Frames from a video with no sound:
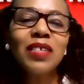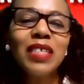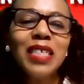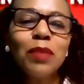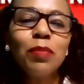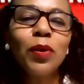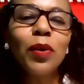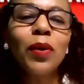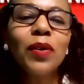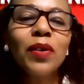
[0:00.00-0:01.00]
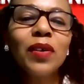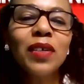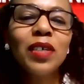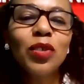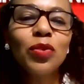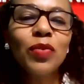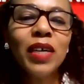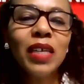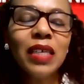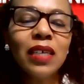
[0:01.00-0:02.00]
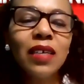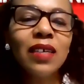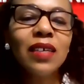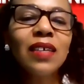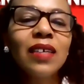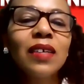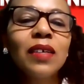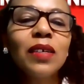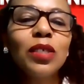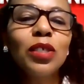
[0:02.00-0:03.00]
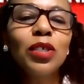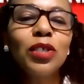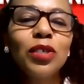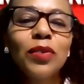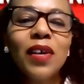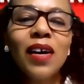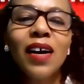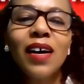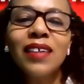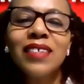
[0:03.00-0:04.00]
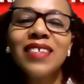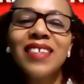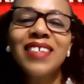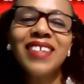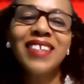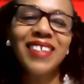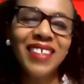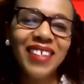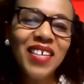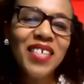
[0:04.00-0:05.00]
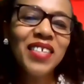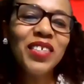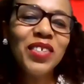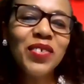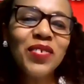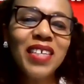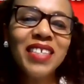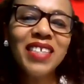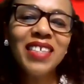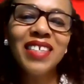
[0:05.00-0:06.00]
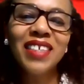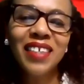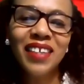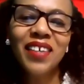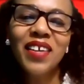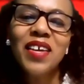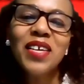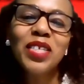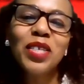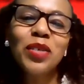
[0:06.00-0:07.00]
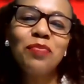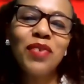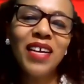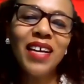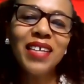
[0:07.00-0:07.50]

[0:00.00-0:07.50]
Otipo is ready to do that. She's ready to pray